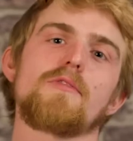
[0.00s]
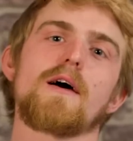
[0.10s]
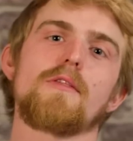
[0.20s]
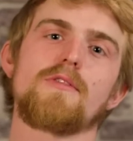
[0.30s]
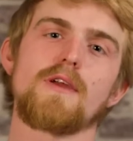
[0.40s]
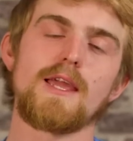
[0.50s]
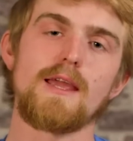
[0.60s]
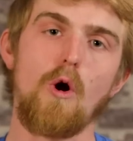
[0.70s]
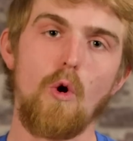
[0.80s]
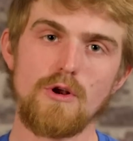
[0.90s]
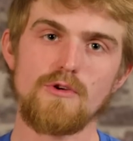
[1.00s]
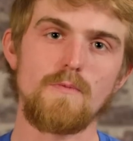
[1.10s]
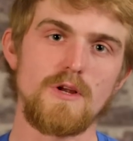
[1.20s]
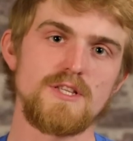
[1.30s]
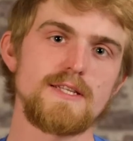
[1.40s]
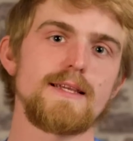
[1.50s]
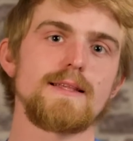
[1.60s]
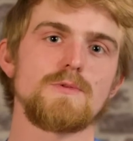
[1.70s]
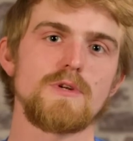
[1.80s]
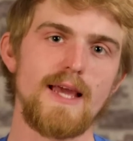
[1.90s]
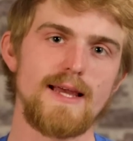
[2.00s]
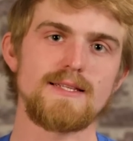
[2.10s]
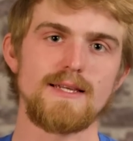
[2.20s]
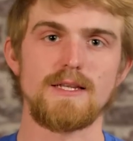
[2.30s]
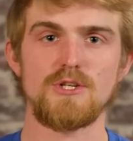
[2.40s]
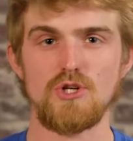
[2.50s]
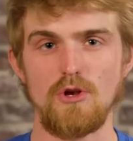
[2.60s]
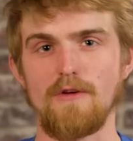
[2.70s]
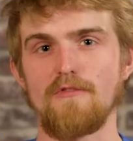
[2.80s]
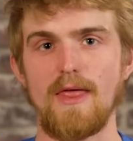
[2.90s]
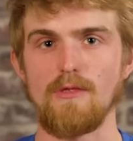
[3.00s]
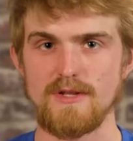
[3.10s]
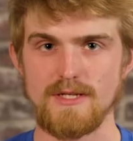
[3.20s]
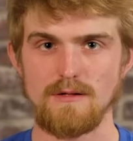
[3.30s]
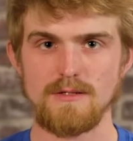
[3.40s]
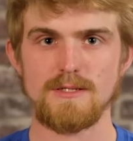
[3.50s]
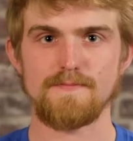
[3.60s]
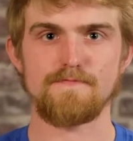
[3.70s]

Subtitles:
that the order in which the sealants were tested shouldn't affect the results.